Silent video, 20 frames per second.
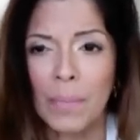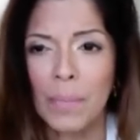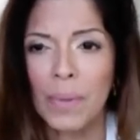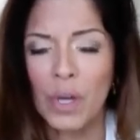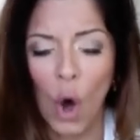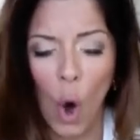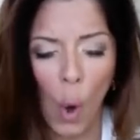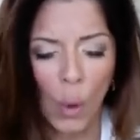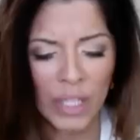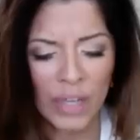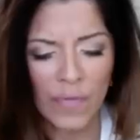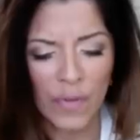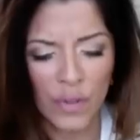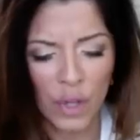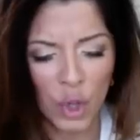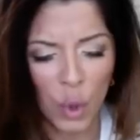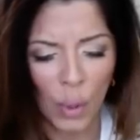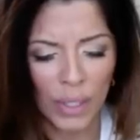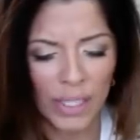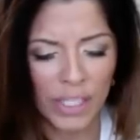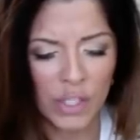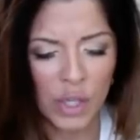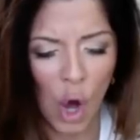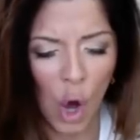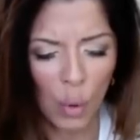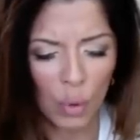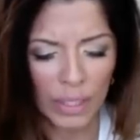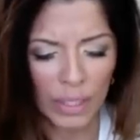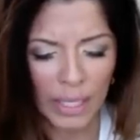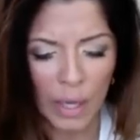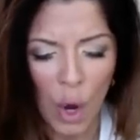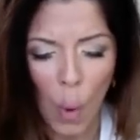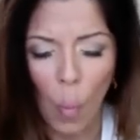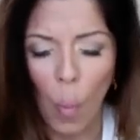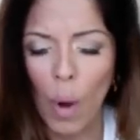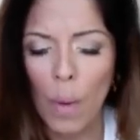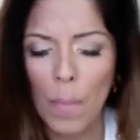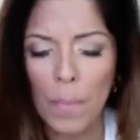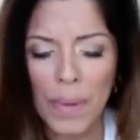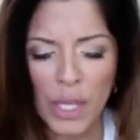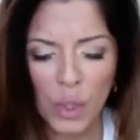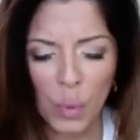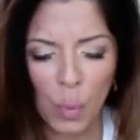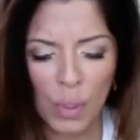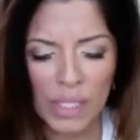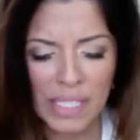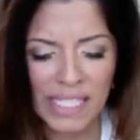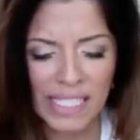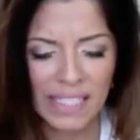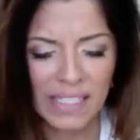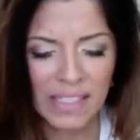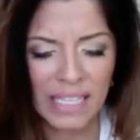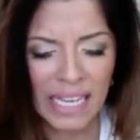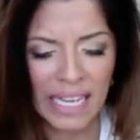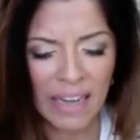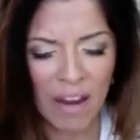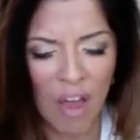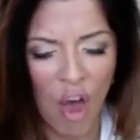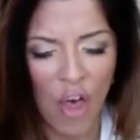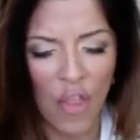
be holy for the Lord is holy. 1 Peter 1:16.